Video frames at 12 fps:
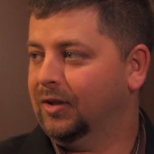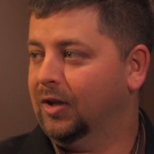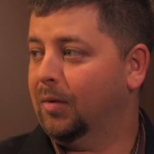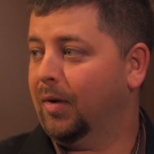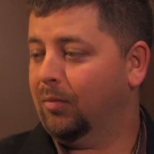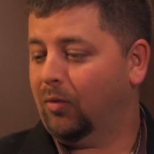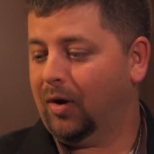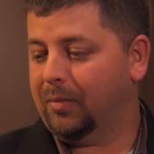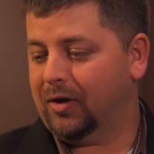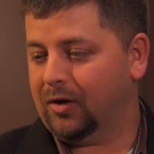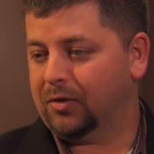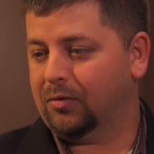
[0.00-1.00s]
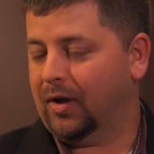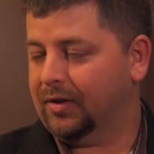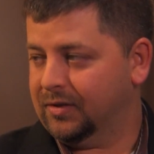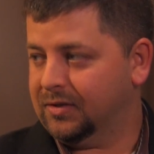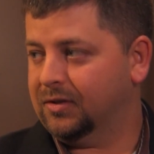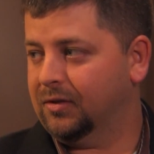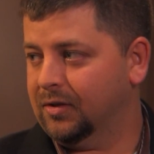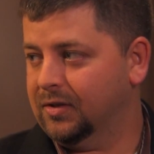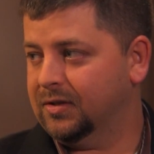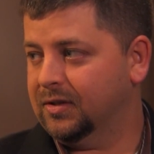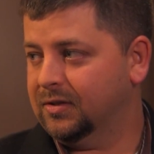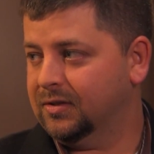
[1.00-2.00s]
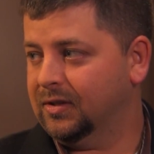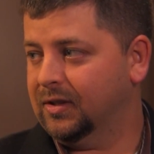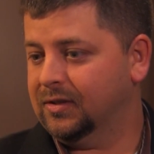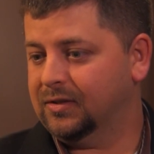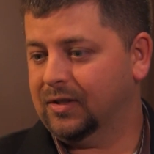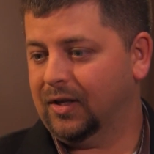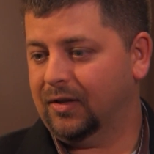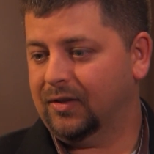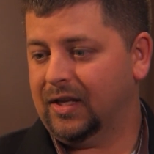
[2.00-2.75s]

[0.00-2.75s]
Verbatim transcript: You know, Bob, what I'm hearing throughout this series is, is uh,